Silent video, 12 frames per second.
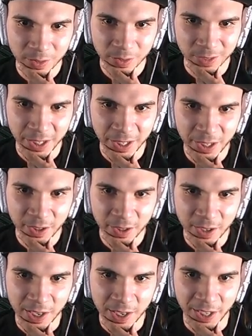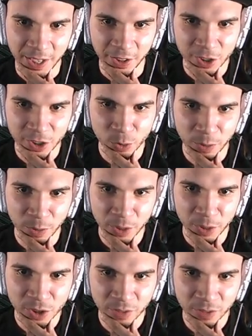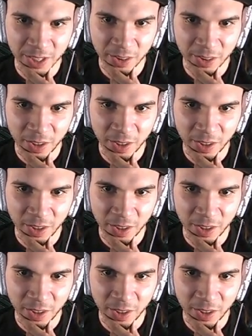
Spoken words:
right here. All right, there's one muscle right